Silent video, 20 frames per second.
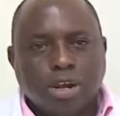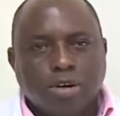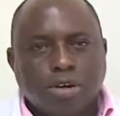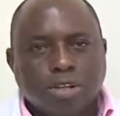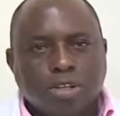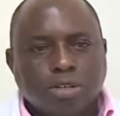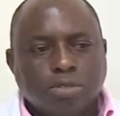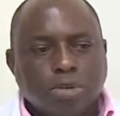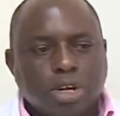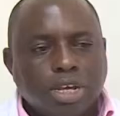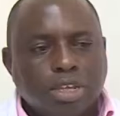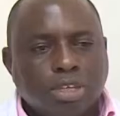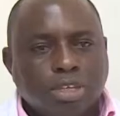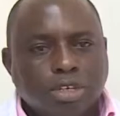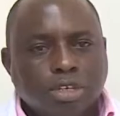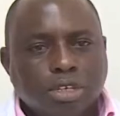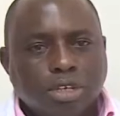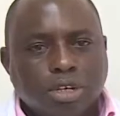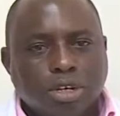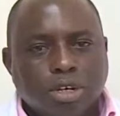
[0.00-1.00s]

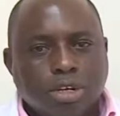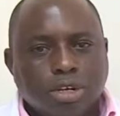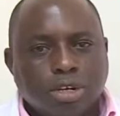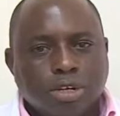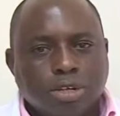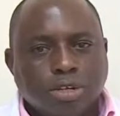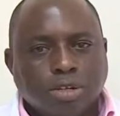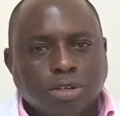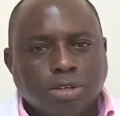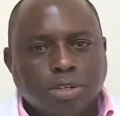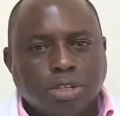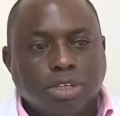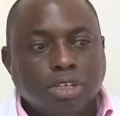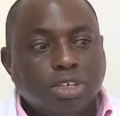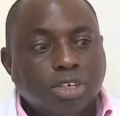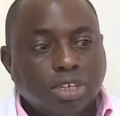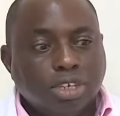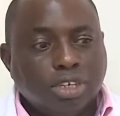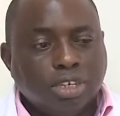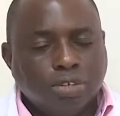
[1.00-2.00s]
characterizes a
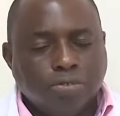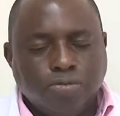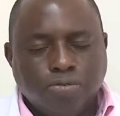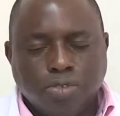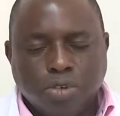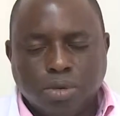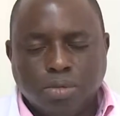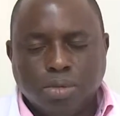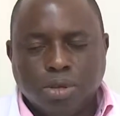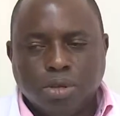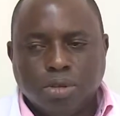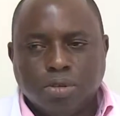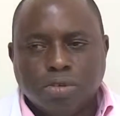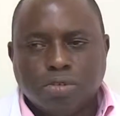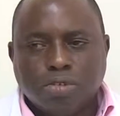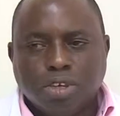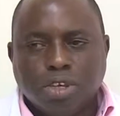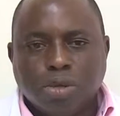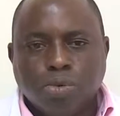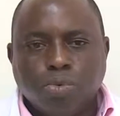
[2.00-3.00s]
disease in
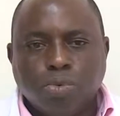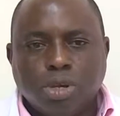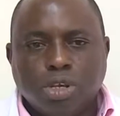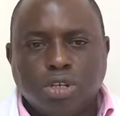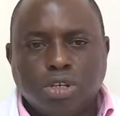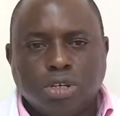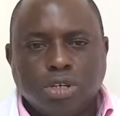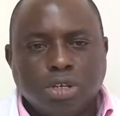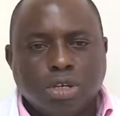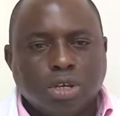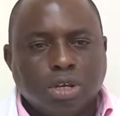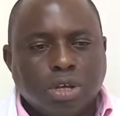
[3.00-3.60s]
females in which